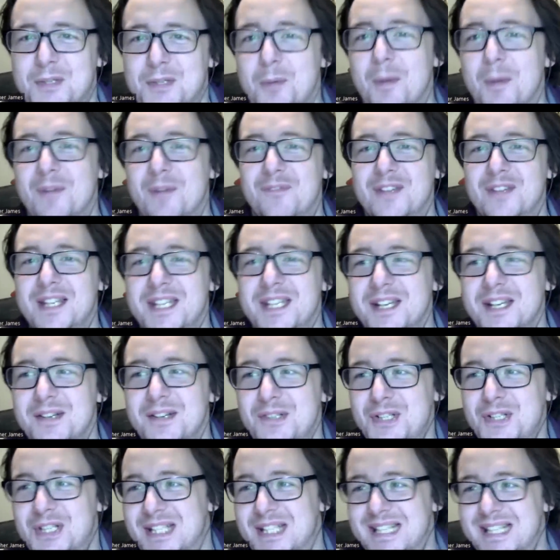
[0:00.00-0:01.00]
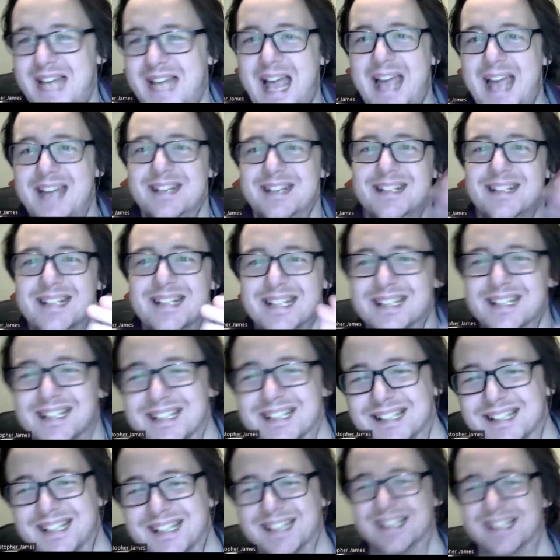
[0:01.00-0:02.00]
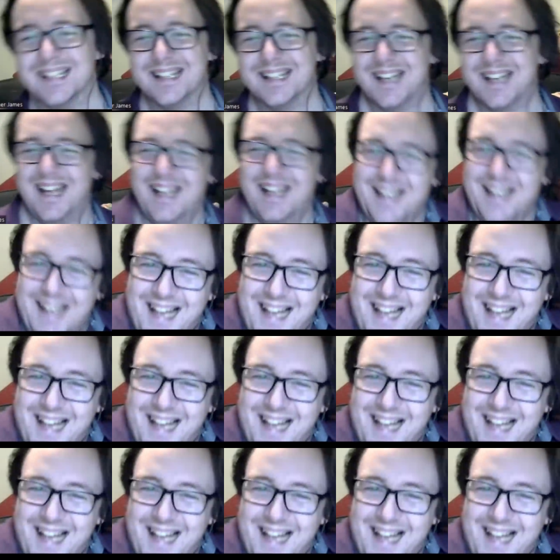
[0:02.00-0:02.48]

All my videos just end. yeah.